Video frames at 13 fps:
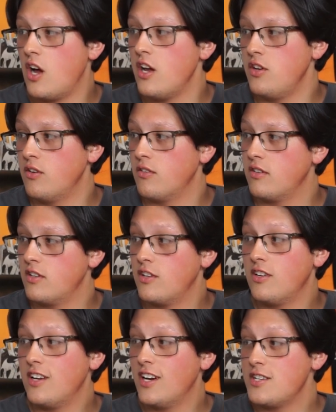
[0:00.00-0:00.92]
do.
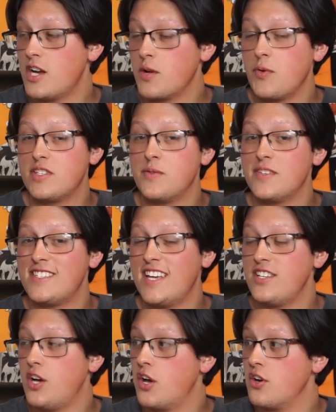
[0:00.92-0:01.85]
Talking about someone's
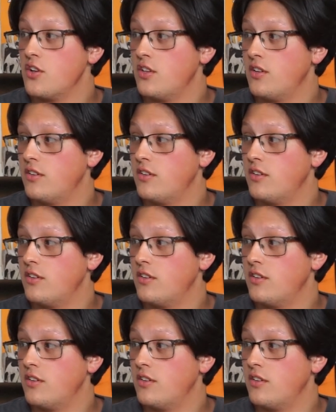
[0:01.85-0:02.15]
dead daughter?